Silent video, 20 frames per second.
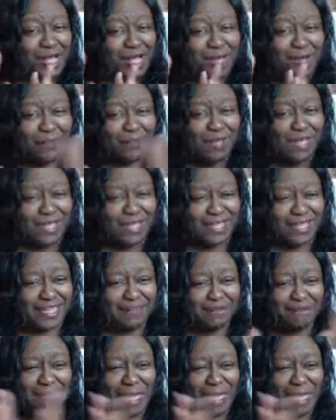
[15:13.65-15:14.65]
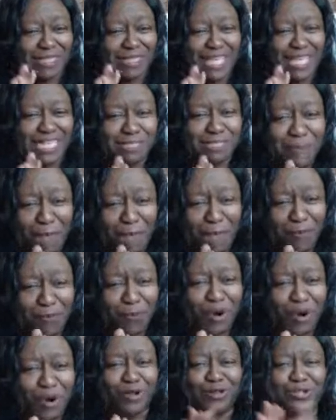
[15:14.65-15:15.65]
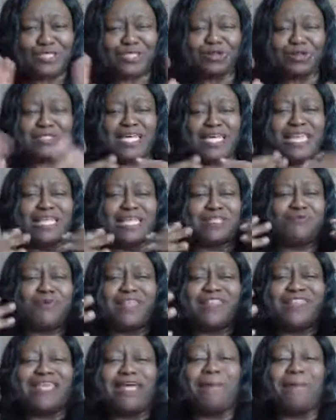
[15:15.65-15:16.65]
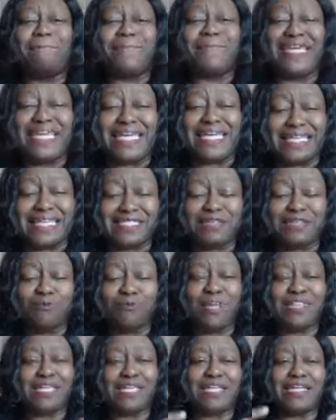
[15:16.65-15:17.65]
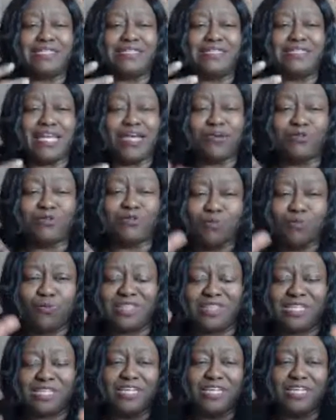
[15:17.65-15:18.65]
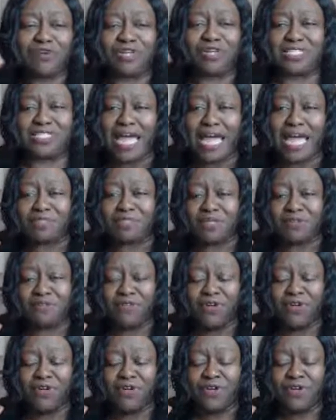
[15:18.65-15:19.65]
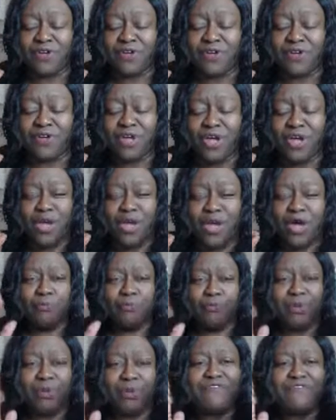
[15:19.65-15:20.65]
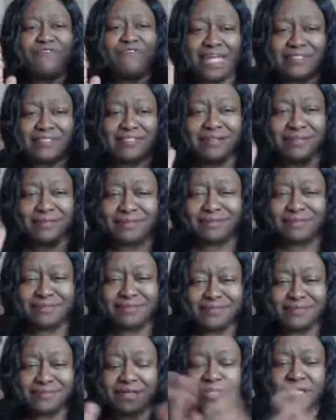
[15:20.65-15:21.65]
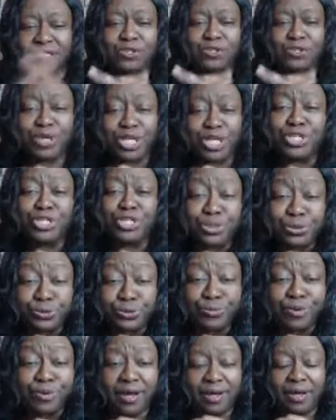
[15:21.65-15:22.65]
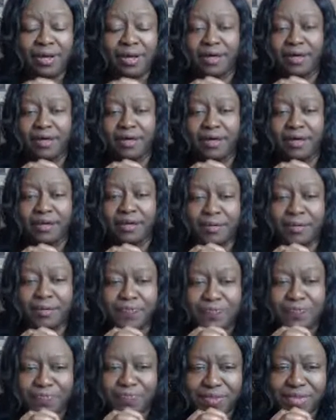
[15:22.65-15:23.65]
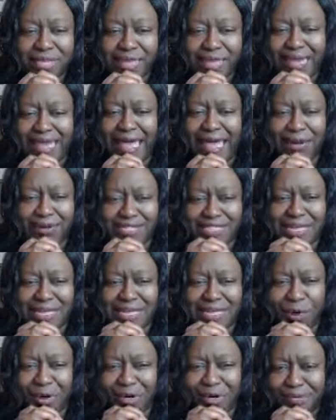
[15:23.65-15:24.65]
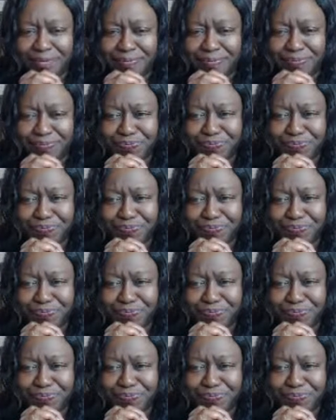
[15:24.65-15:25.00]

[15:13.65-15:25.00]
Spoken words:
There may be less paperwork. So tell us what that means and what that entails and what the different types of refinancing you can do, and how does that work?